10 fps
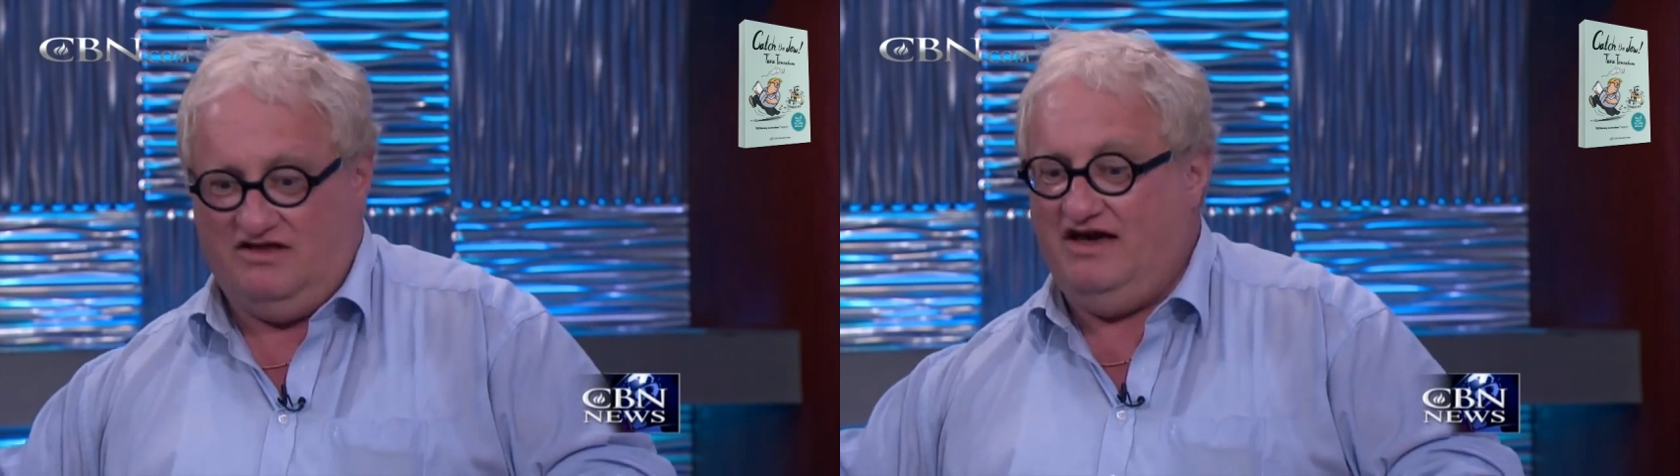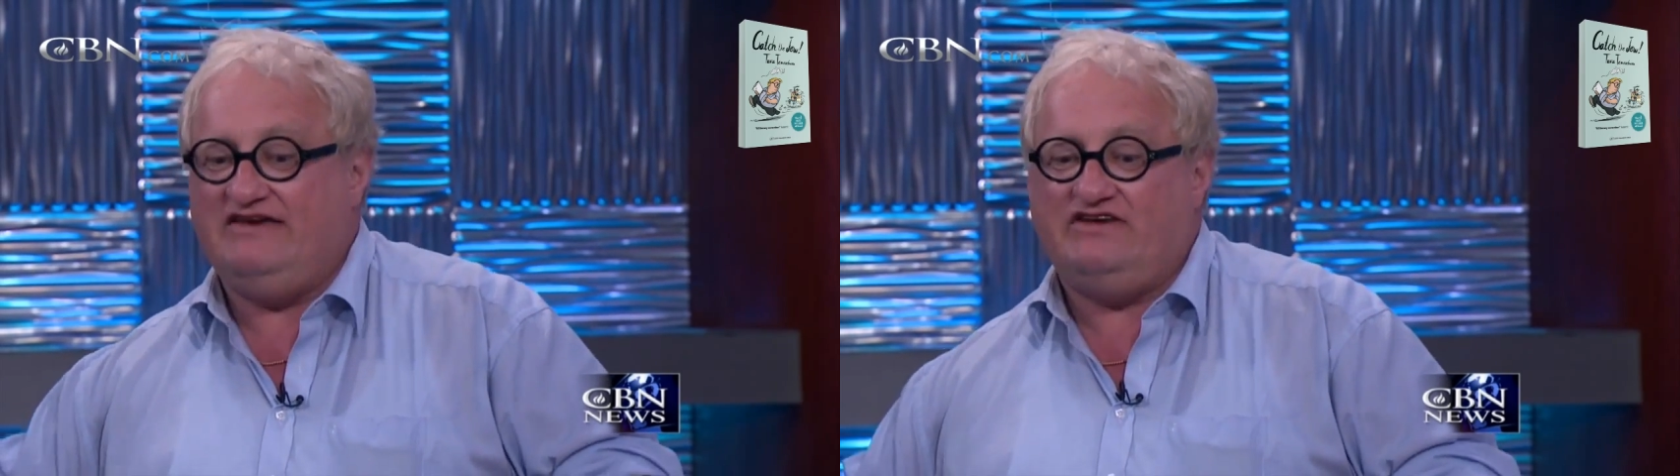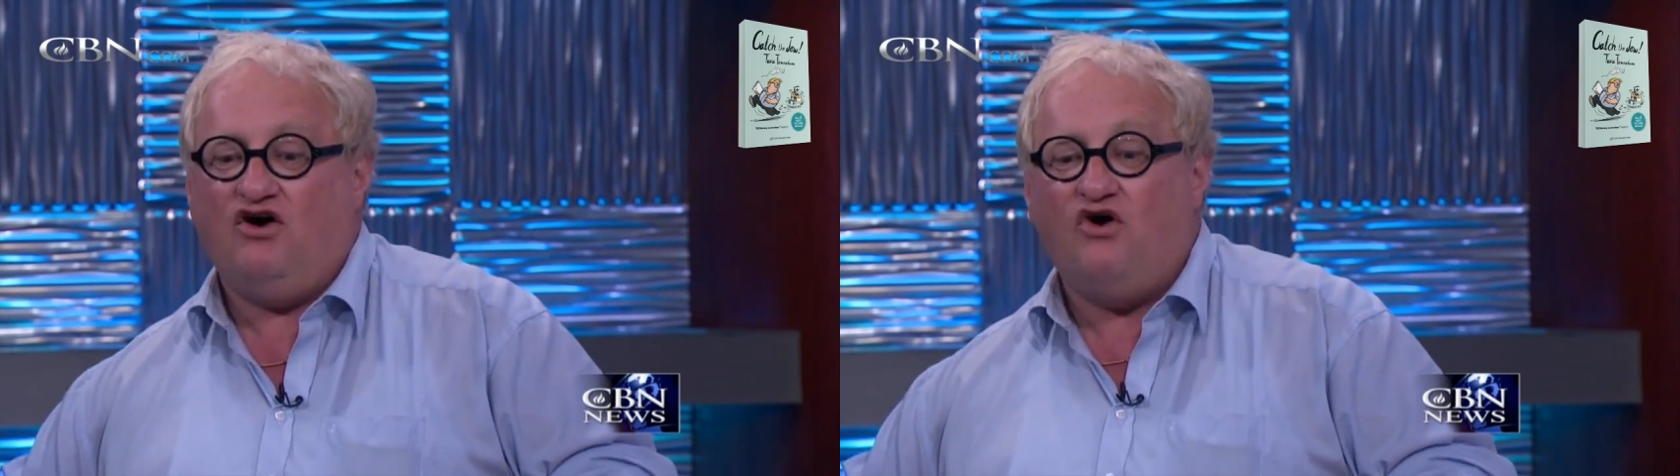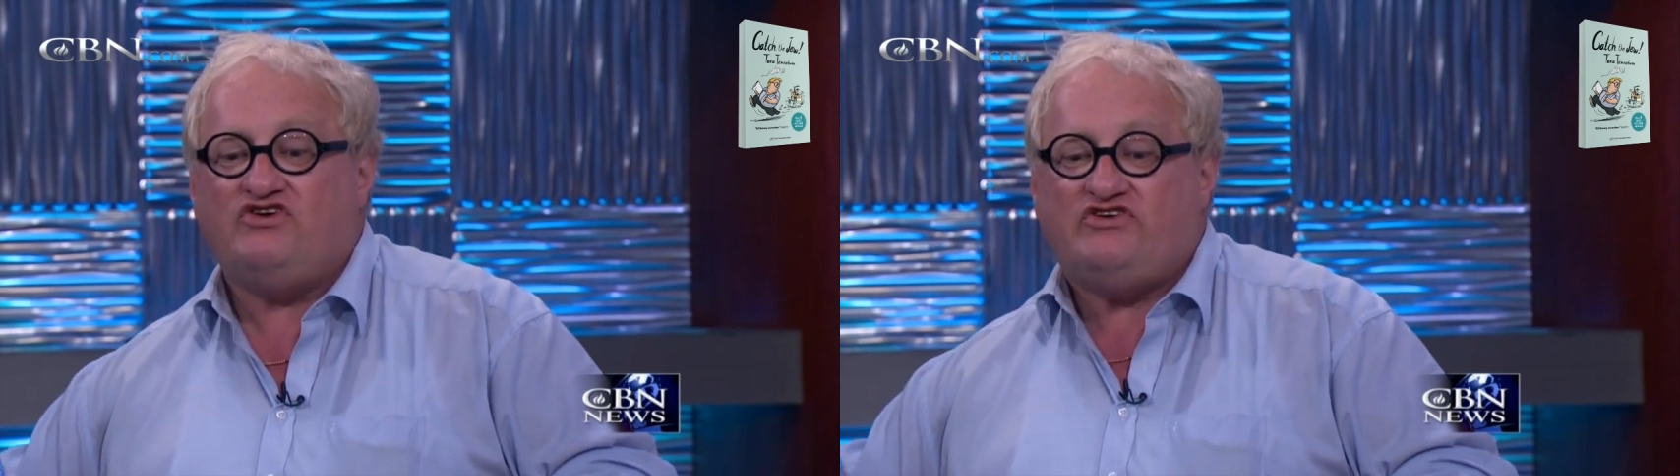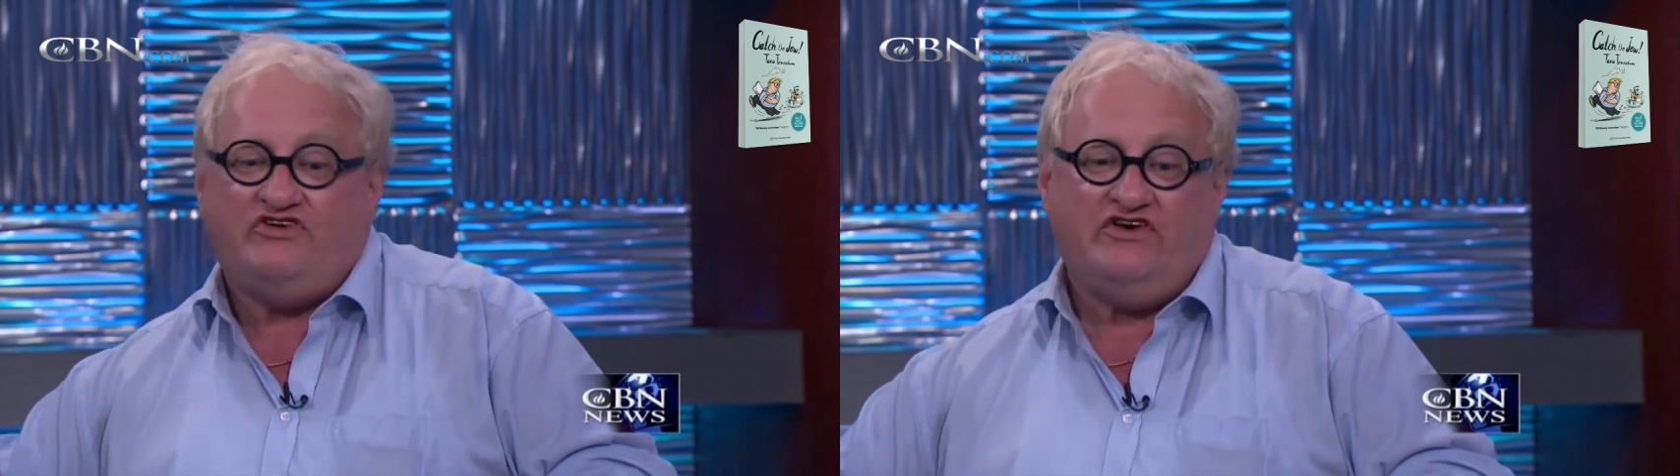there is a
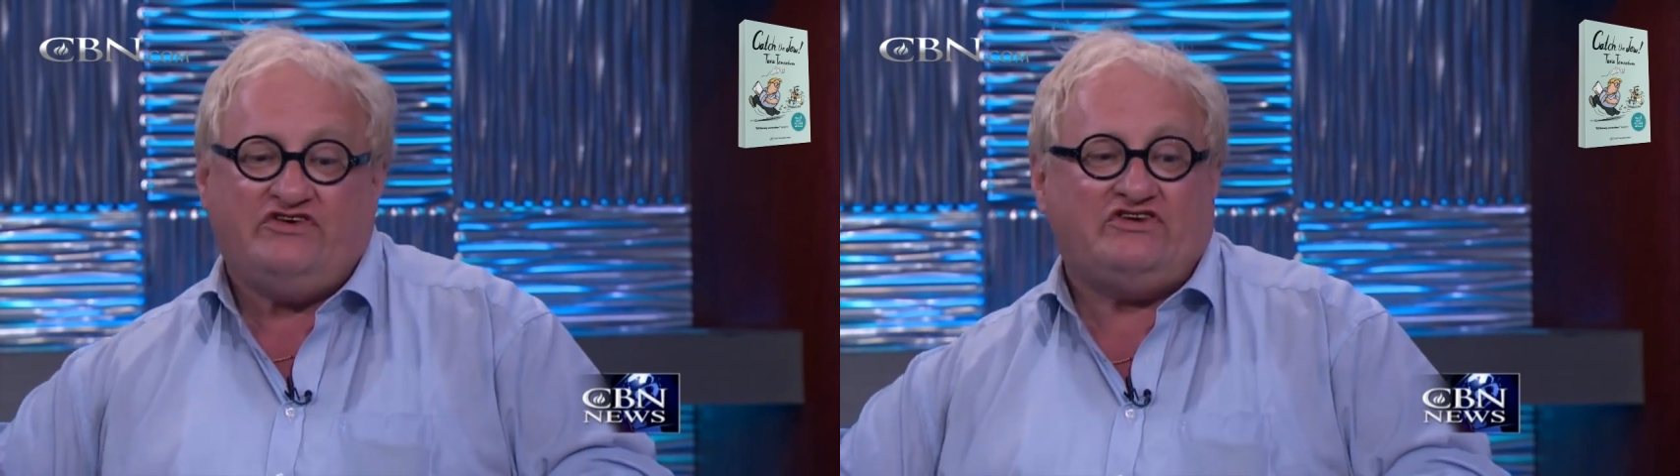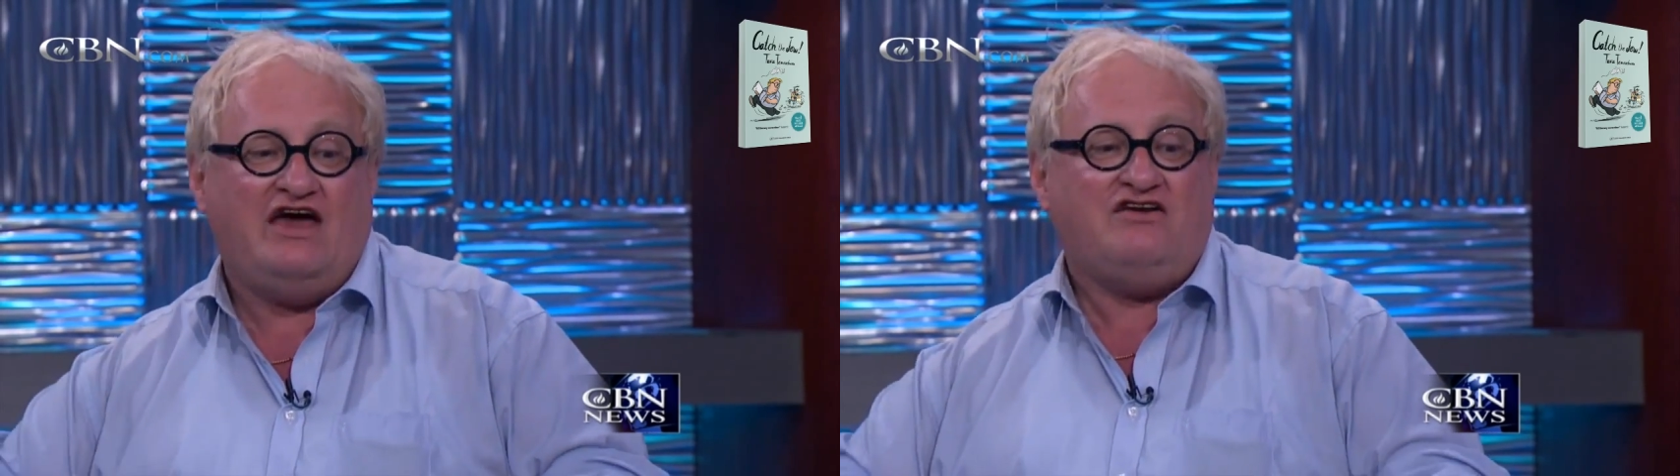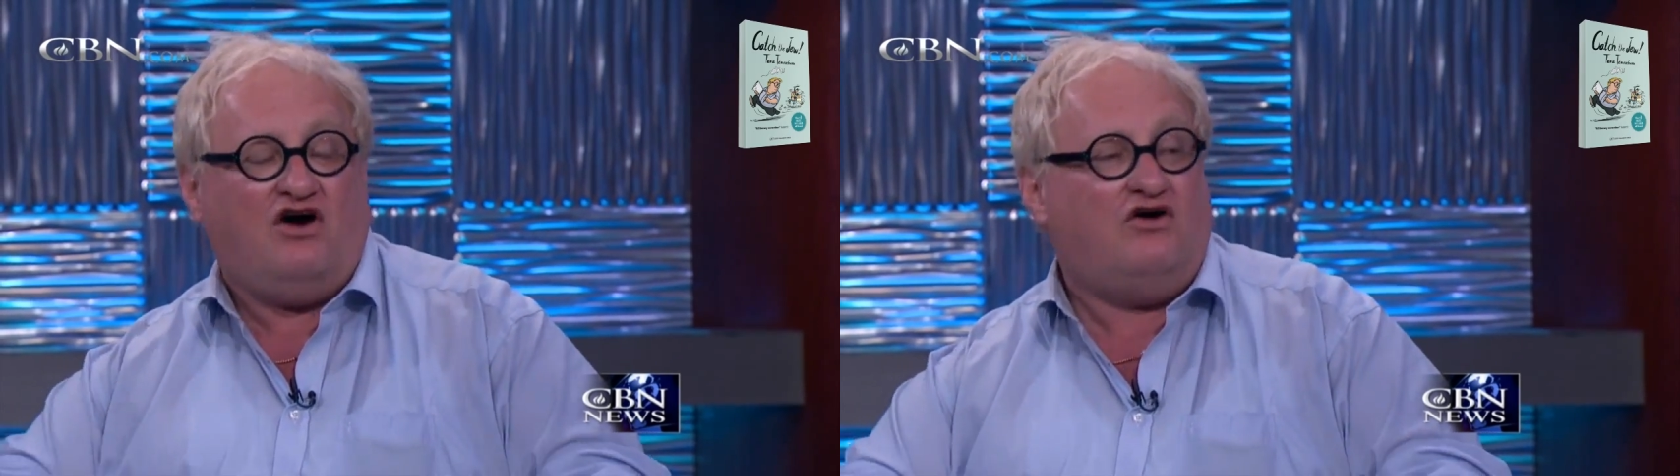road, six-lane